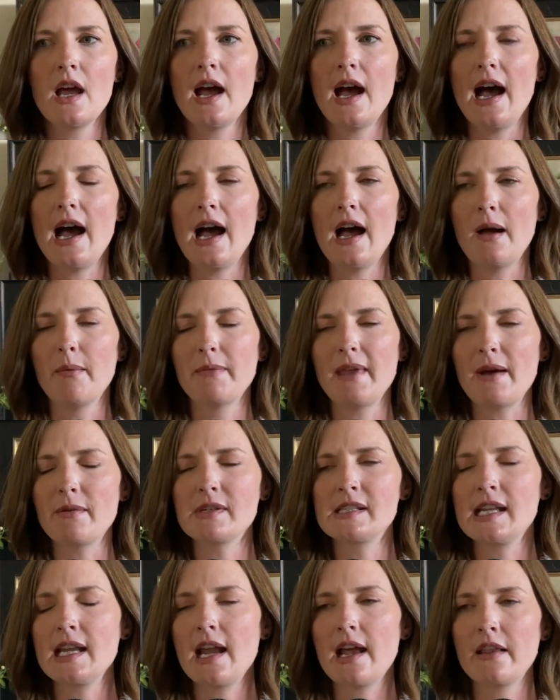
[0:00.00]
That
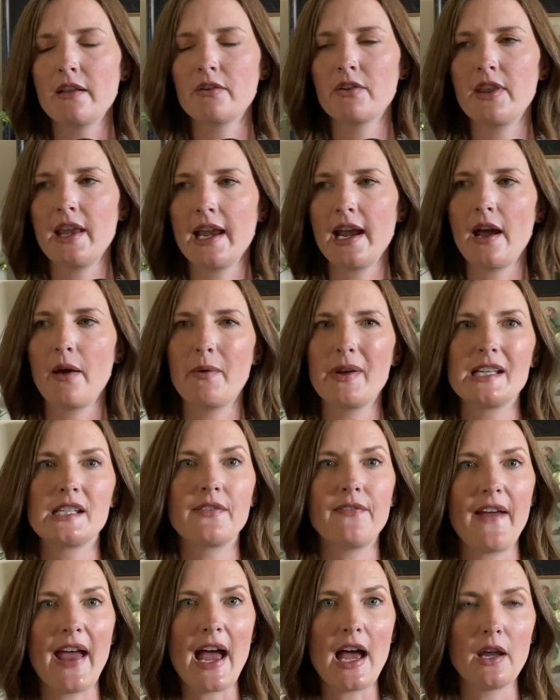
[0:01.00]
was the other thing I
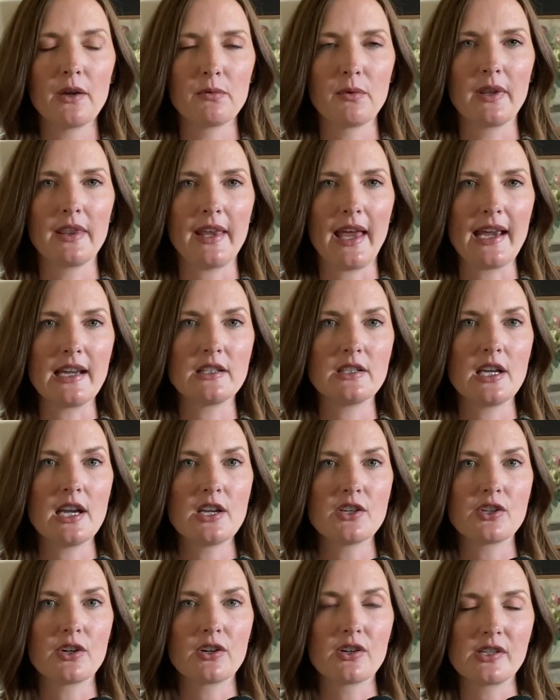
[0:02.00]
always found with like
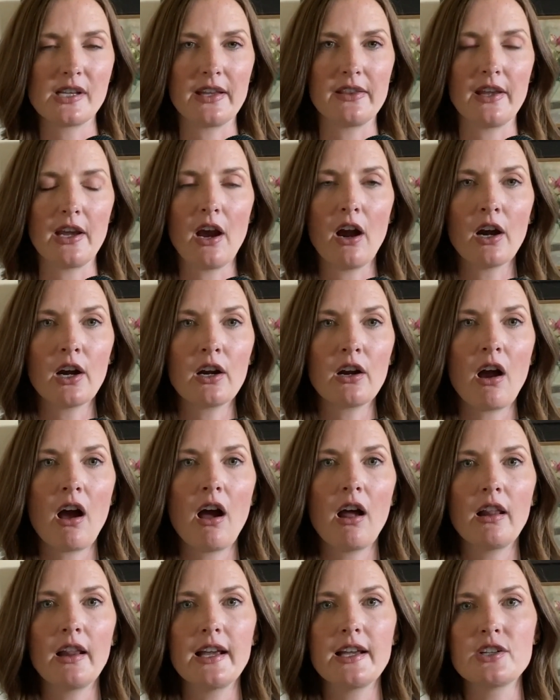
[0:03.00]
teachers at the art
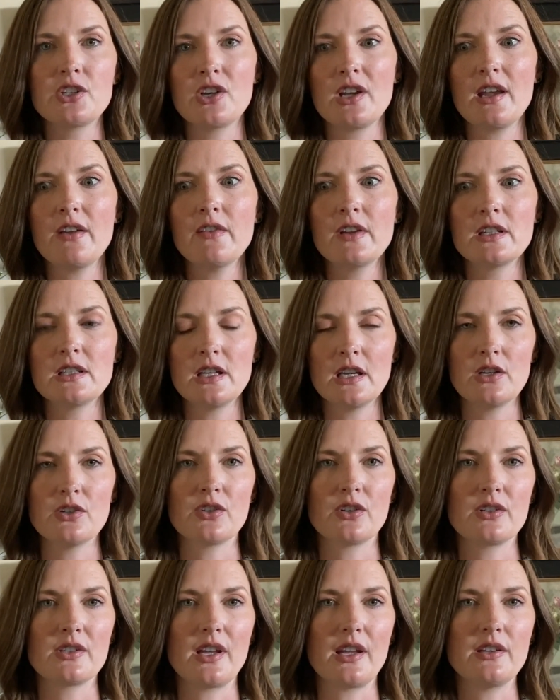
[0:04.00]
college, and even
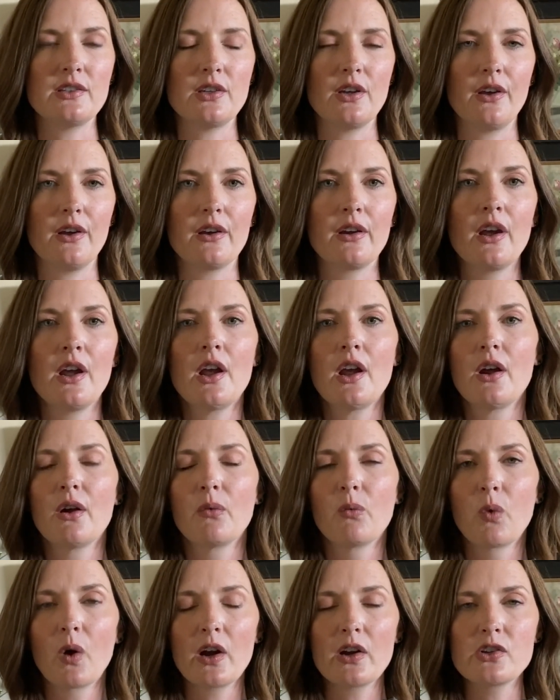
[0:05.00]
teachers I took
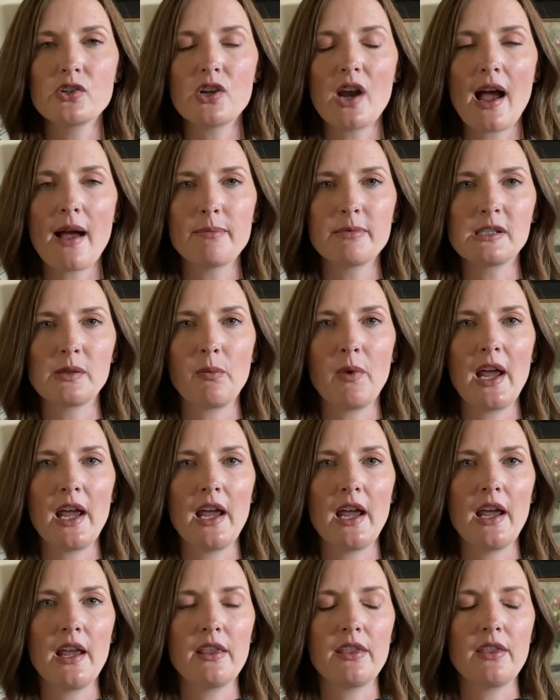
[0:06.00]
workshops
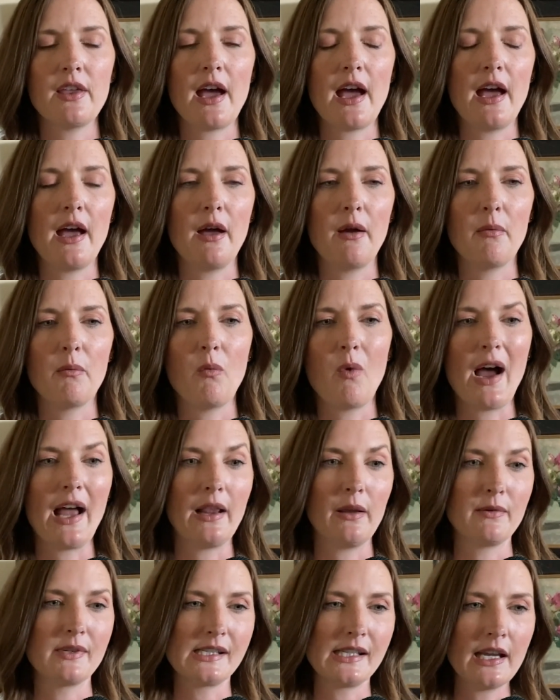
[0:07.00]
with
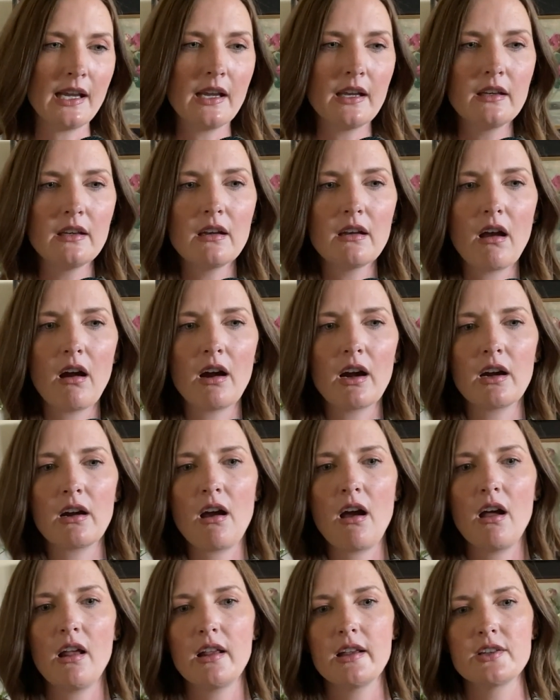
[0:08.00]
while I was in art
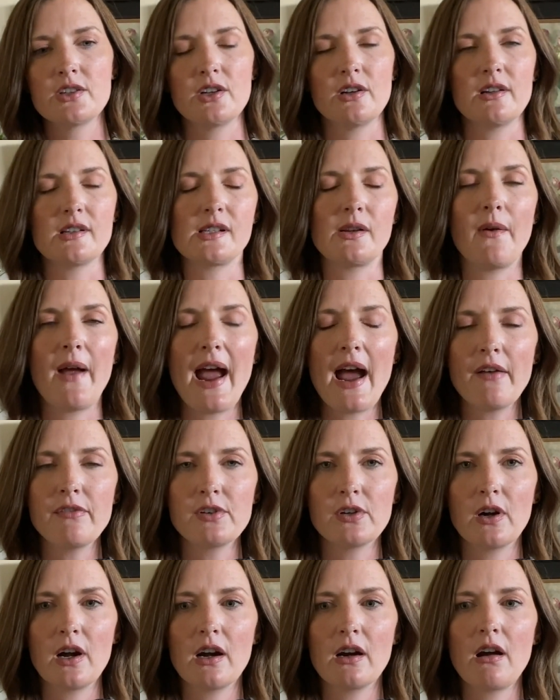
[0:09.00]
college and also
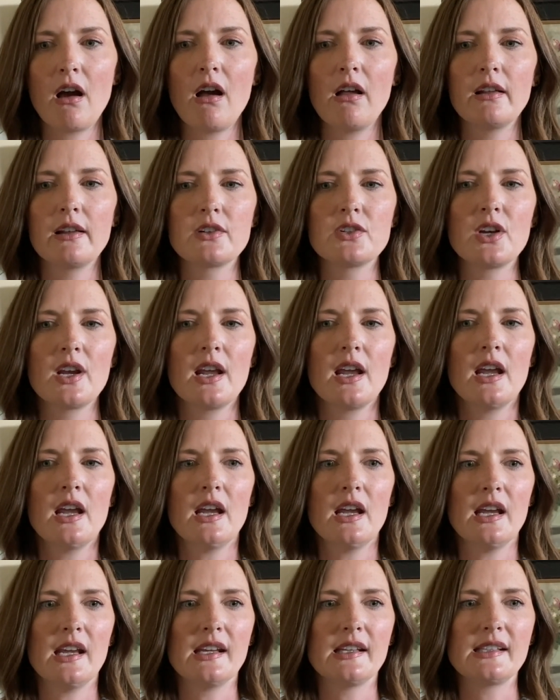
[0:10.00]
after art college,
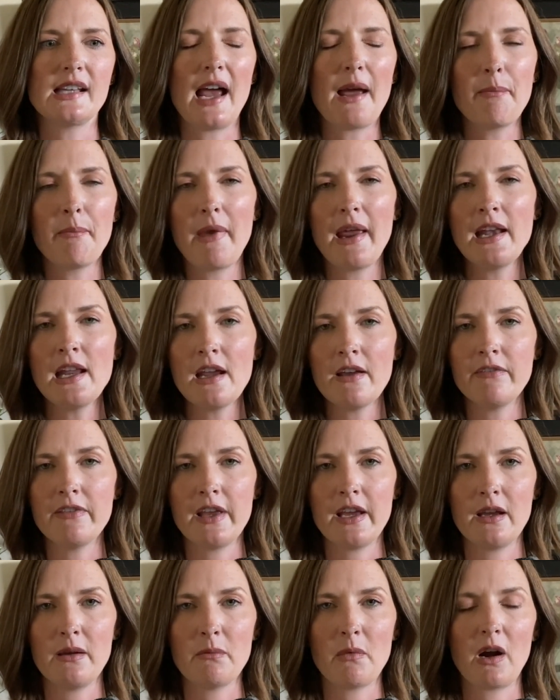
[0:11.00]
is that many of
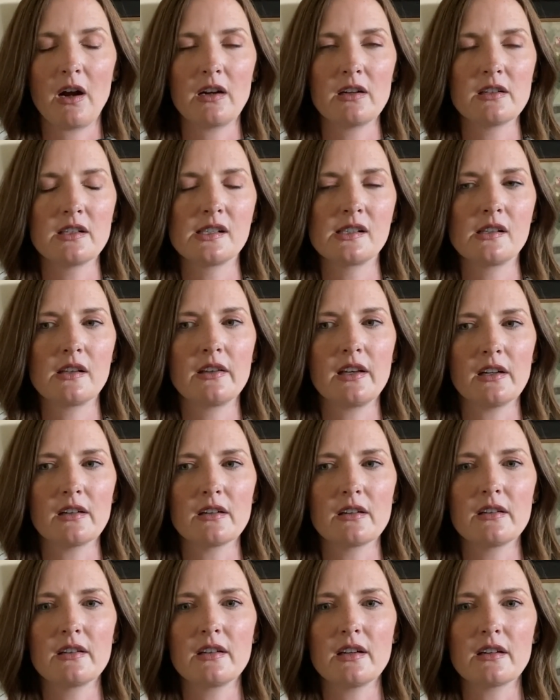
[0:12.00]
them
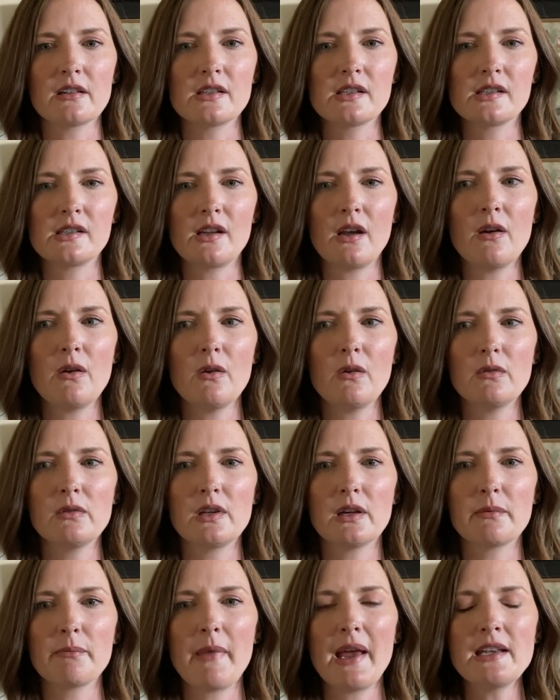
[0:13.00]
they're
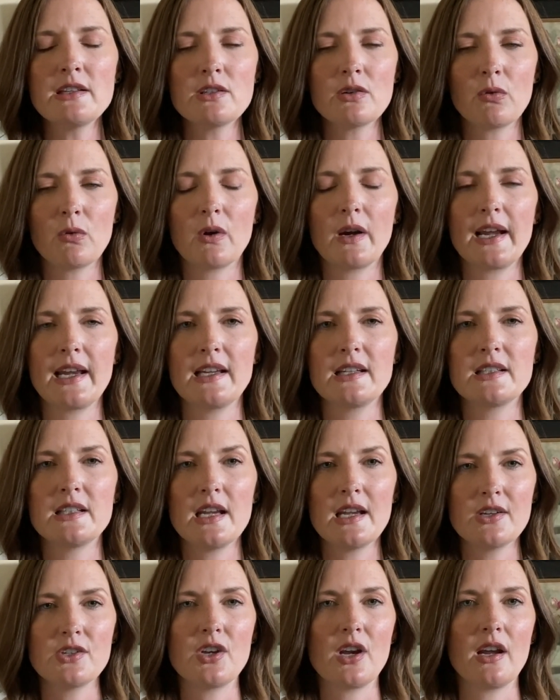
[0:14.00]
mentoring and
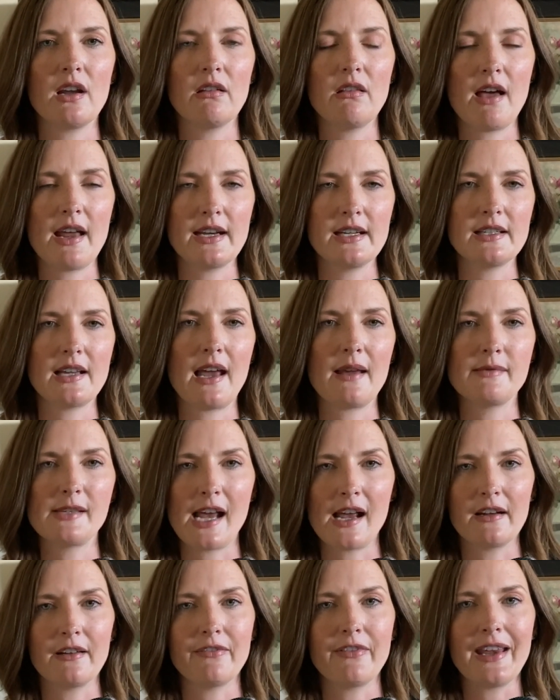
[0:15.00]
teaching a lot of times
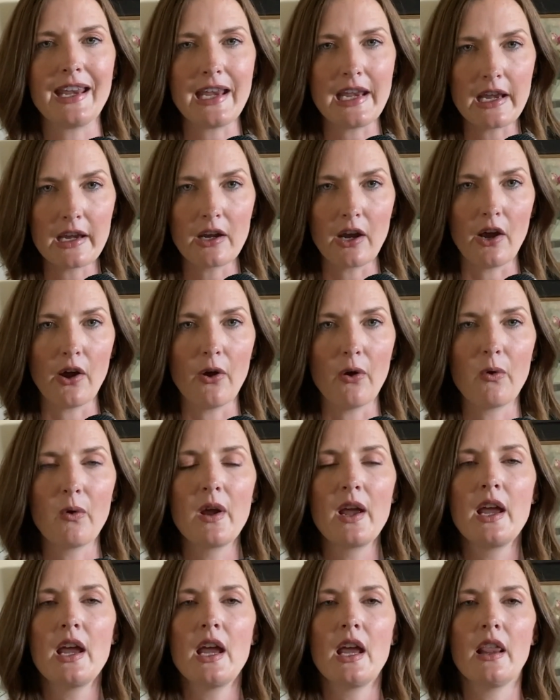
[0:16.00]
out of ego.
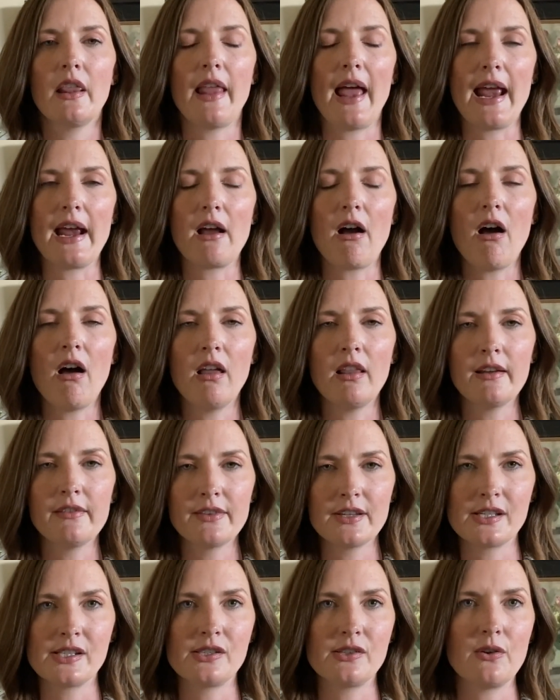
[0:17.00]
Like all of
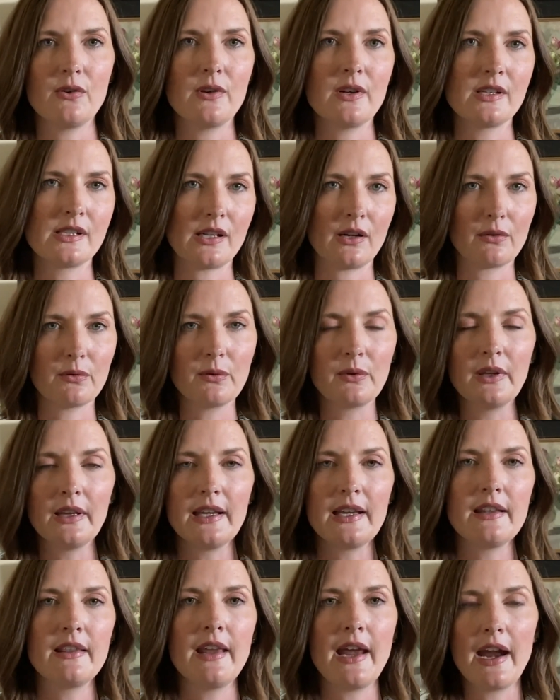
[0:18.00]
the students are
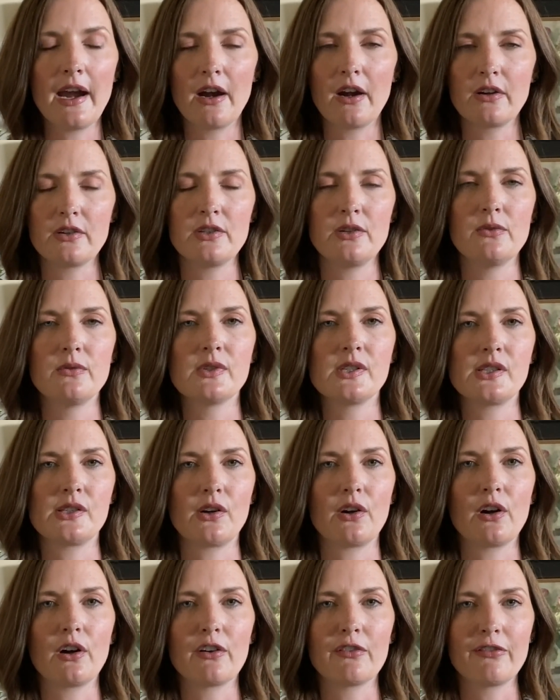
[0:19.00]
really there to
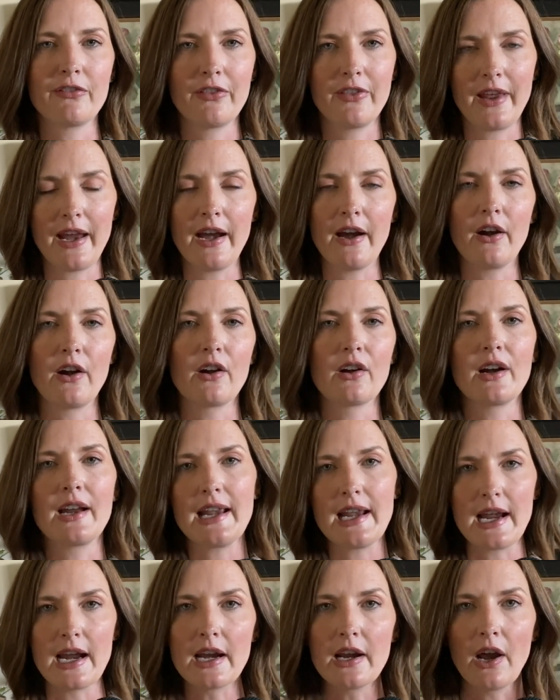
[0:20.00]
serve their
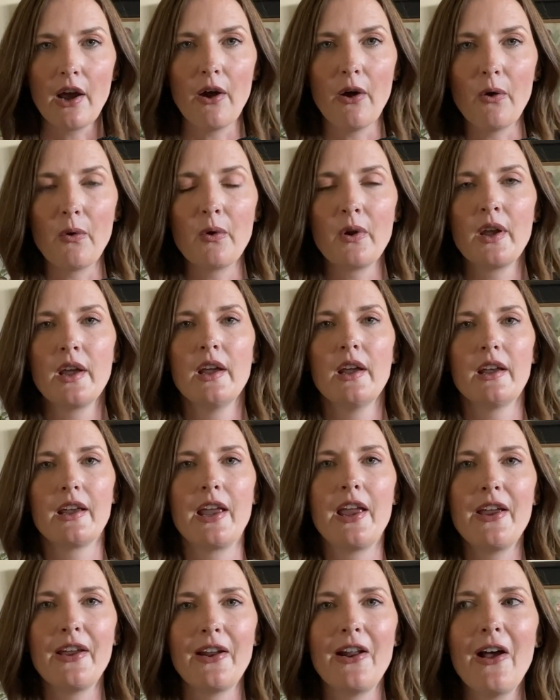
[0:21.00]
ego,
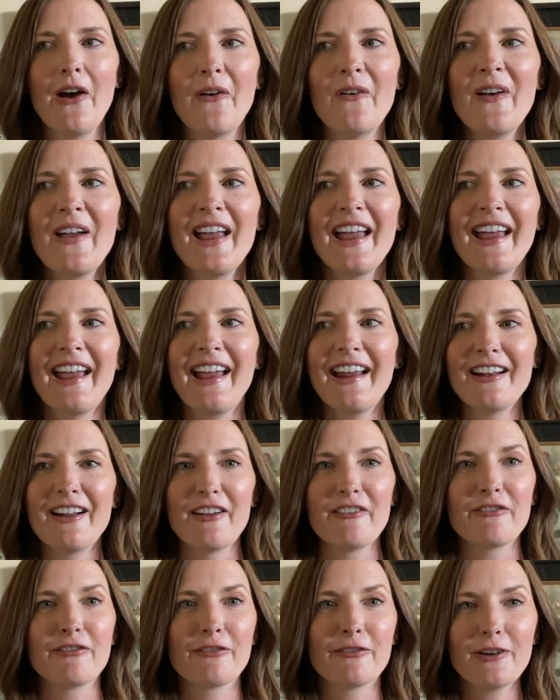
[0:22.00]
and
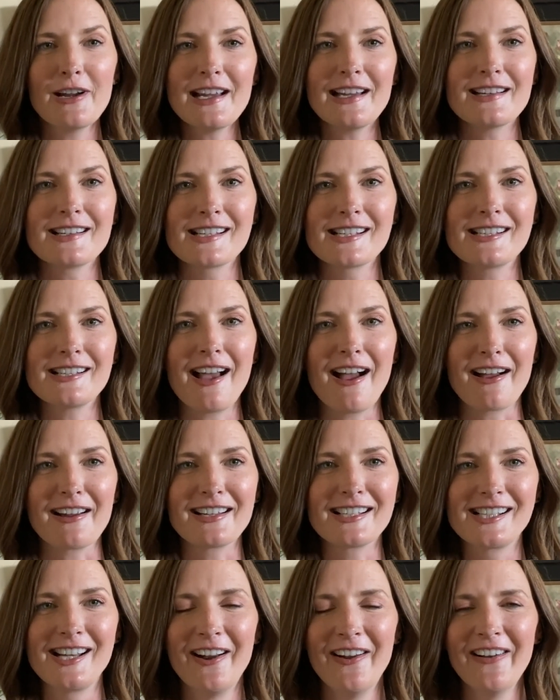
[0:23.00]
it freaking
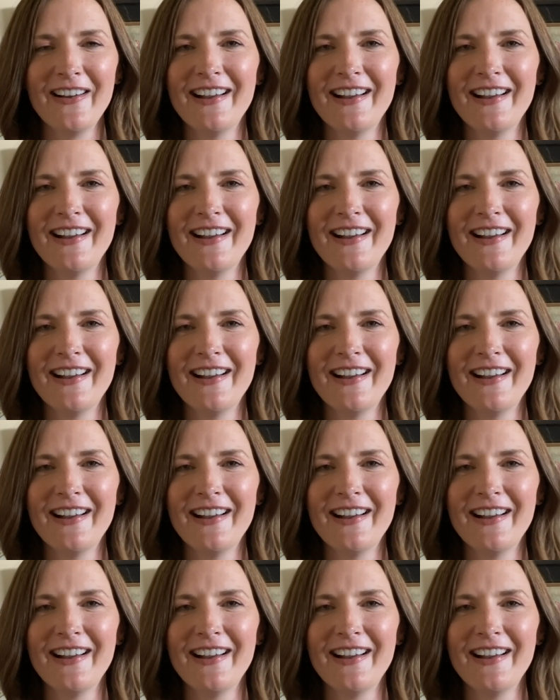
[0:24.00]
sucks.